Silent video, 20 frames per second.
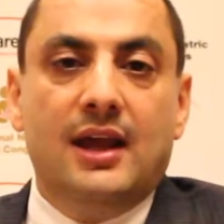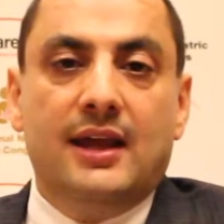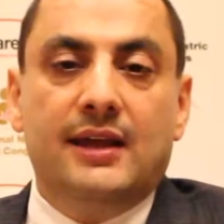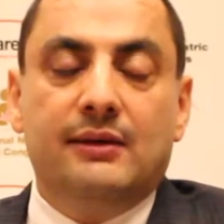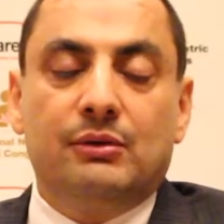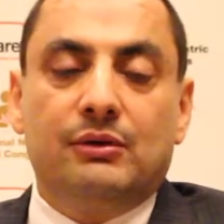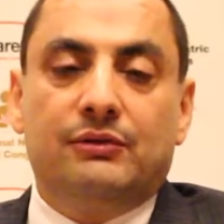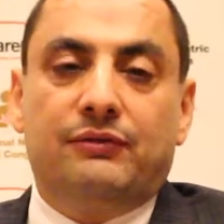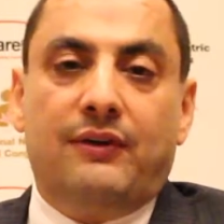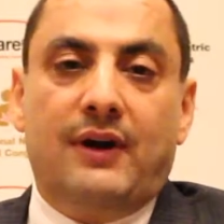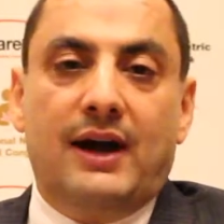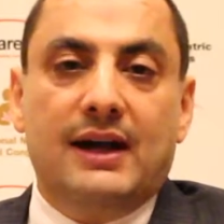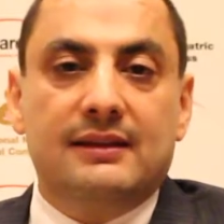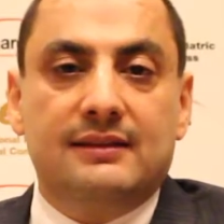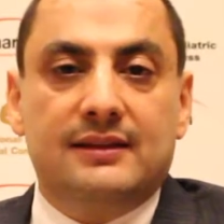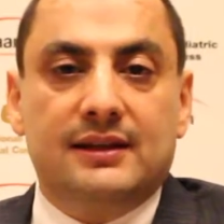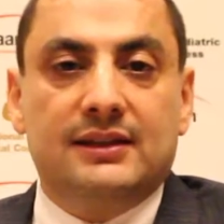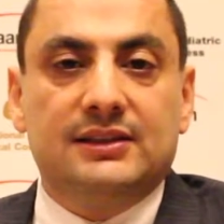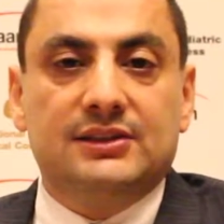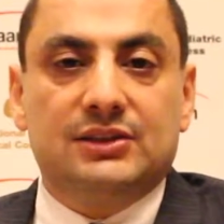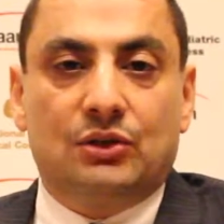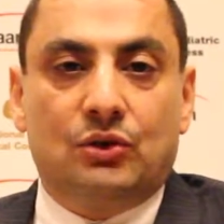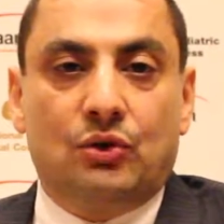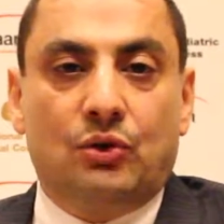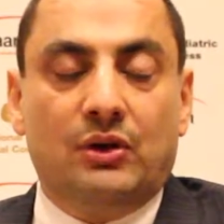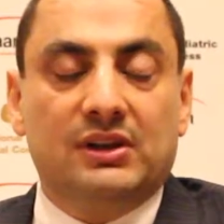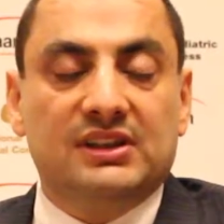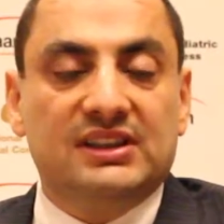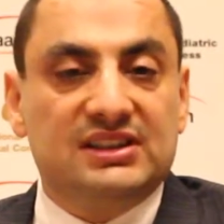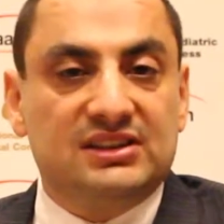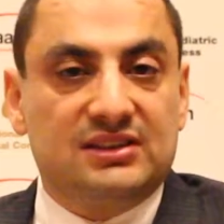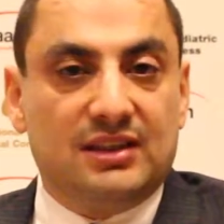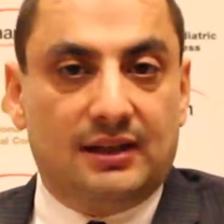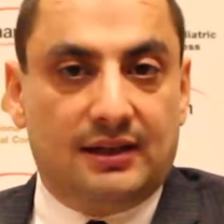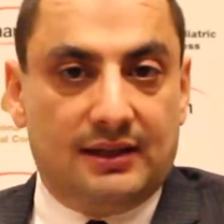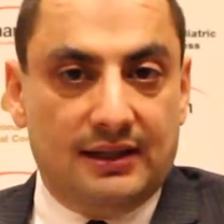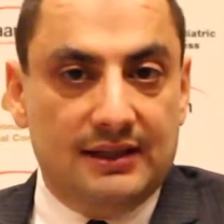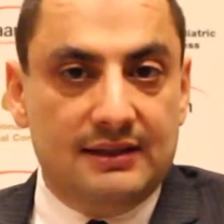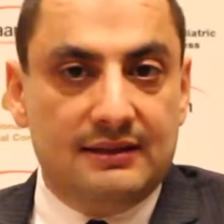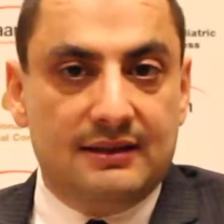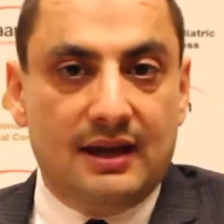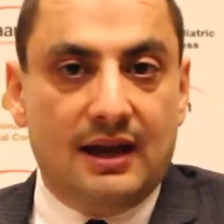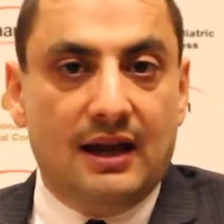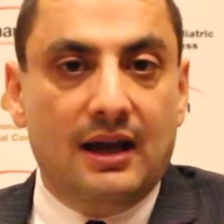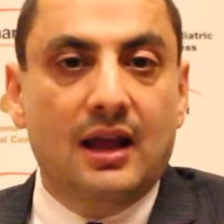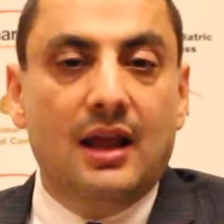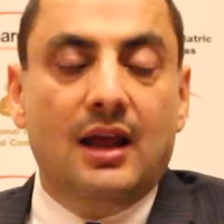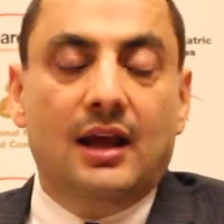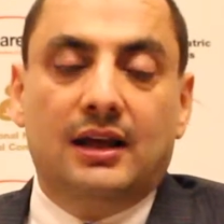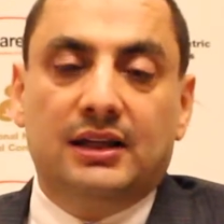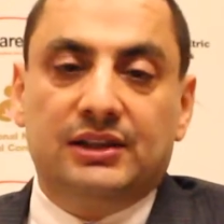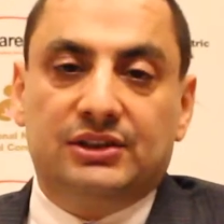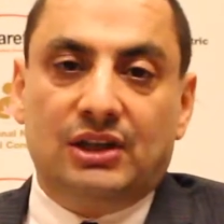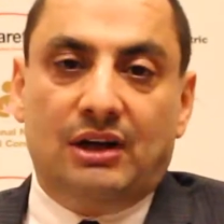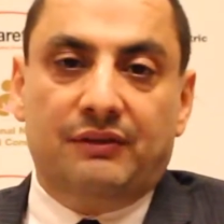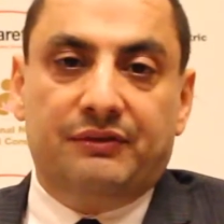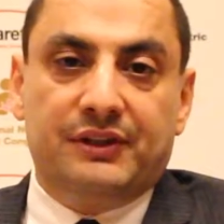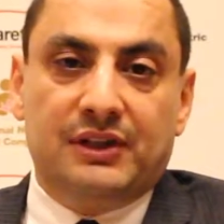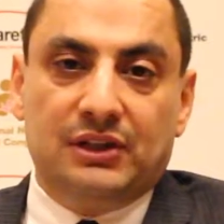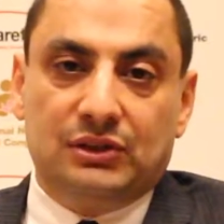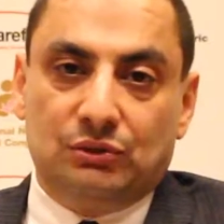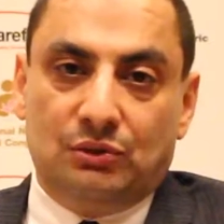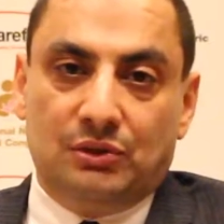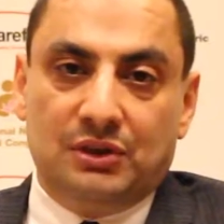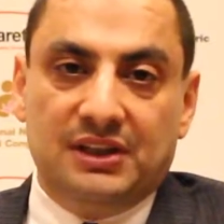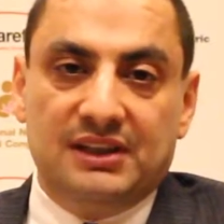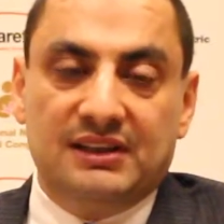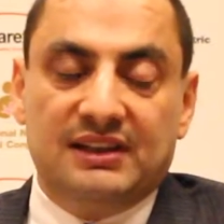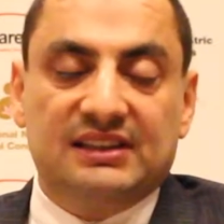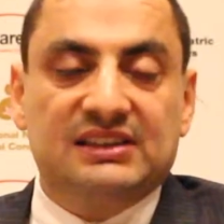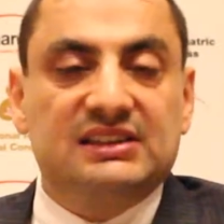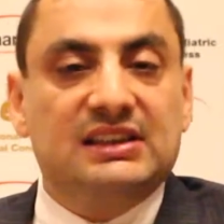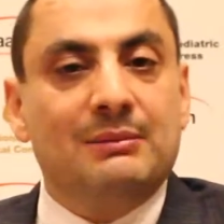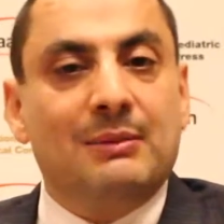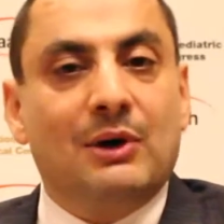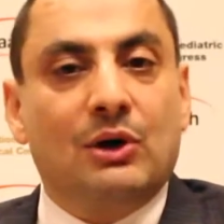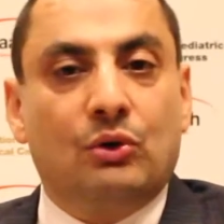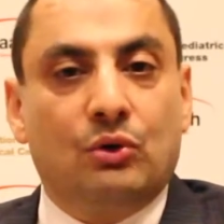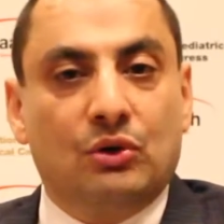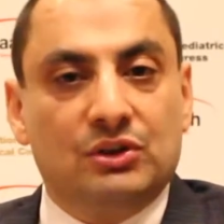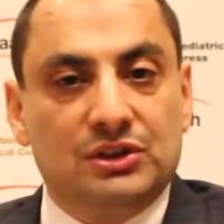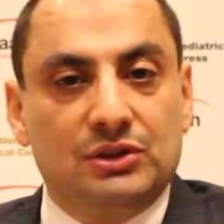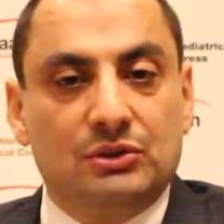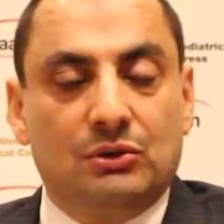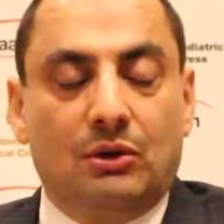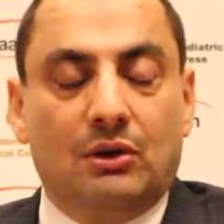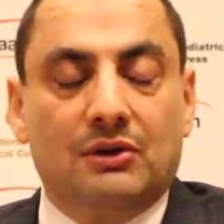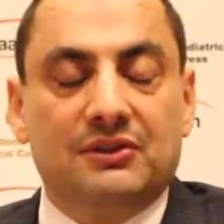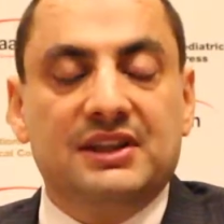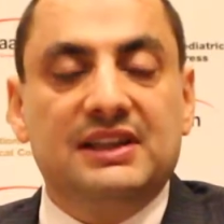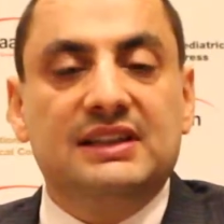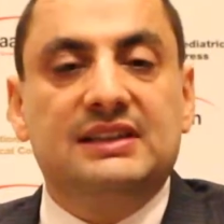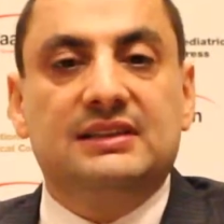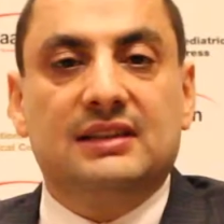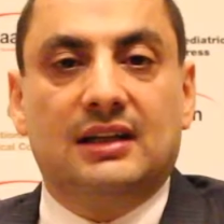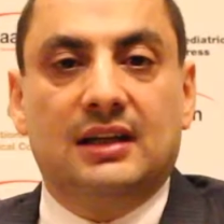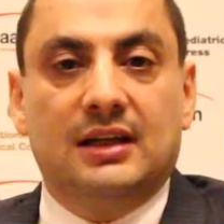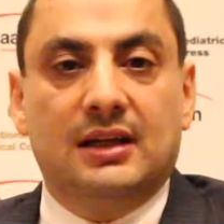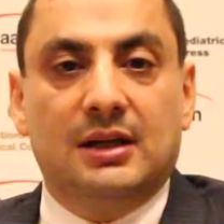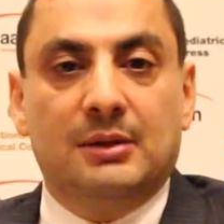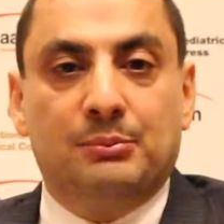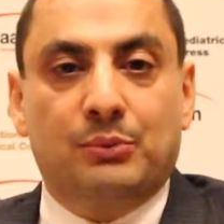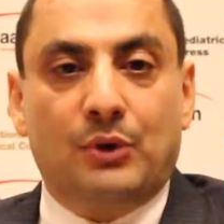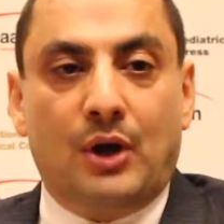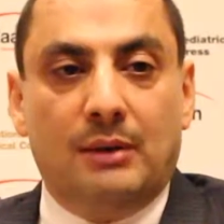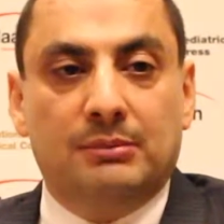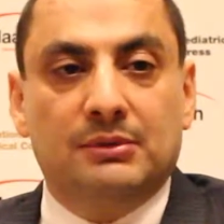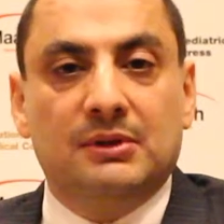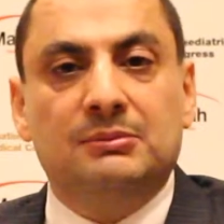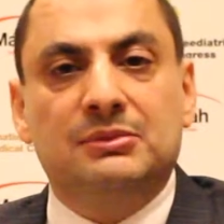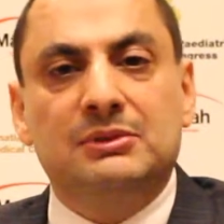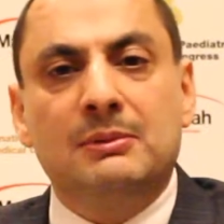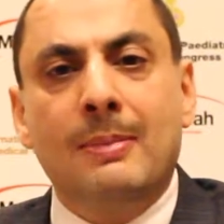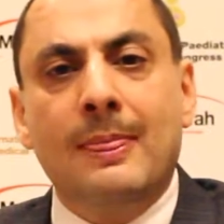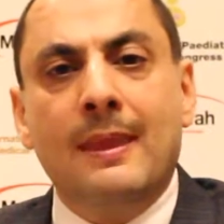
he will find there is a coin stuck in the esophagus or in the stomach, causing all these problems.